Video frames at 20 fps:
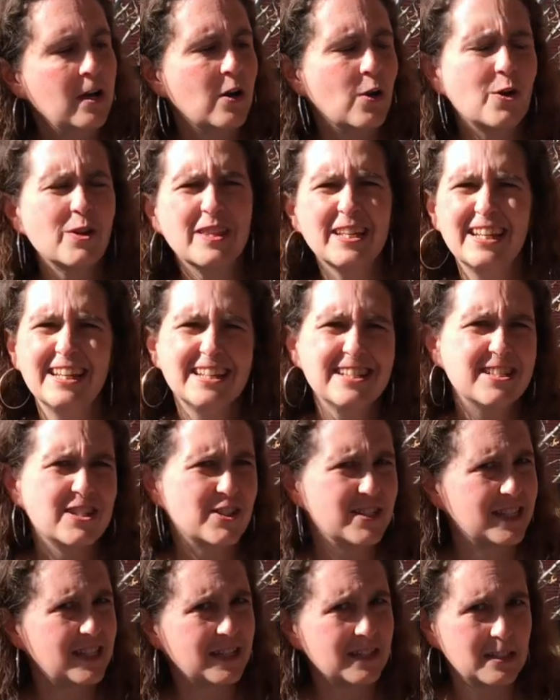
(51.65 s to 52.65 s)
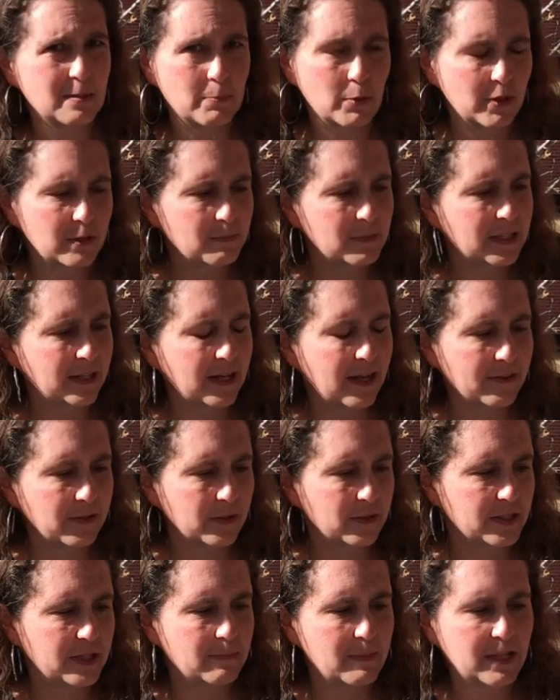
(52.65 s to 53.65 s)
or the kids just like to put them
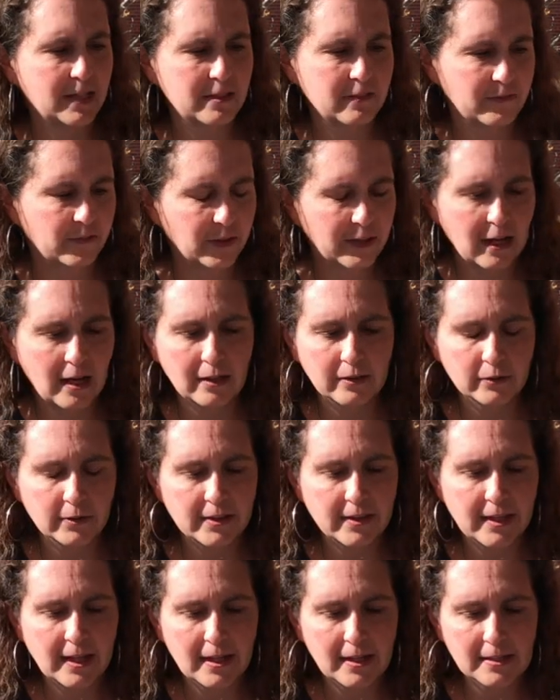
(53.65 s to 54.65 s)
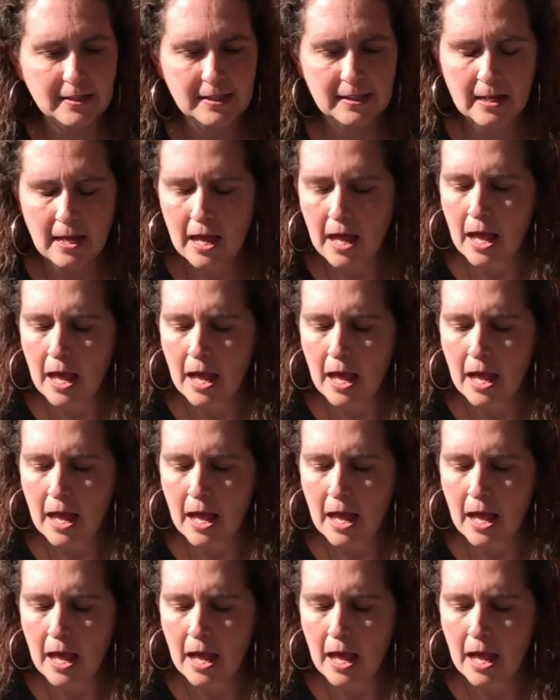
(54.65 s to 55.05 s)
together to make different colored things.